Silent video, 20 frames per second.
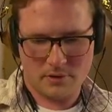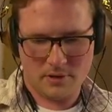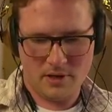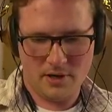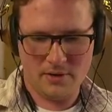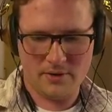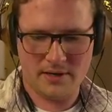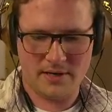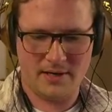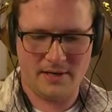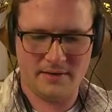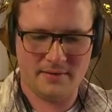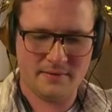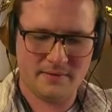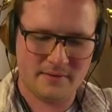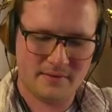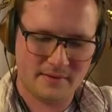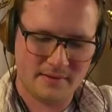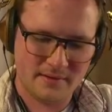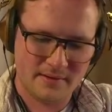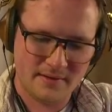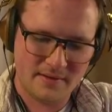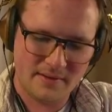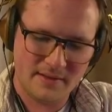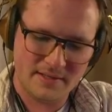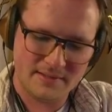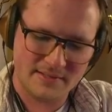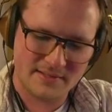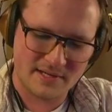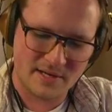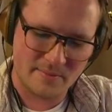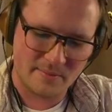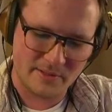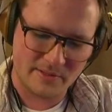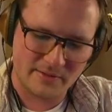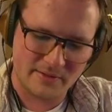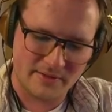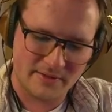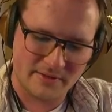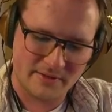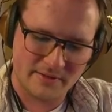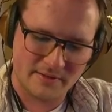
Okay. This is coming along.